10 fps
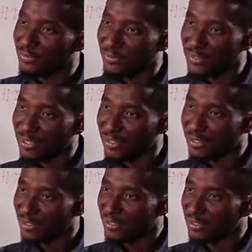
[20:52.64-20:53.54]
minus
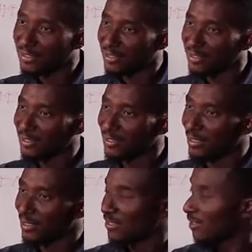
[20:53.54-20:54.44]
3, you have
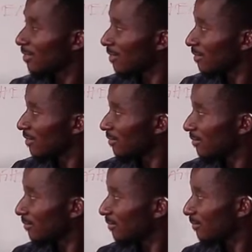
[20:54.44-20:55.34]
minus 15.
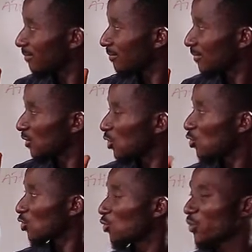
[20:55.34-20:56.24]
So I now
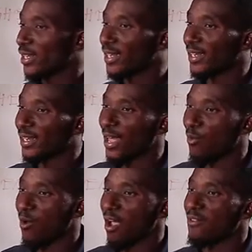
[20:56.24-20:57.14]
have 2x
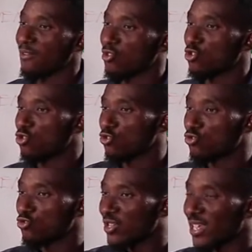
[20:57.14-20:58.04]
minus
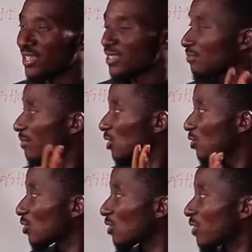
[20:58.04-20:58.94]
15
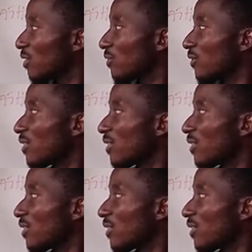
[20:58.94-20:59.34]
equals to 1.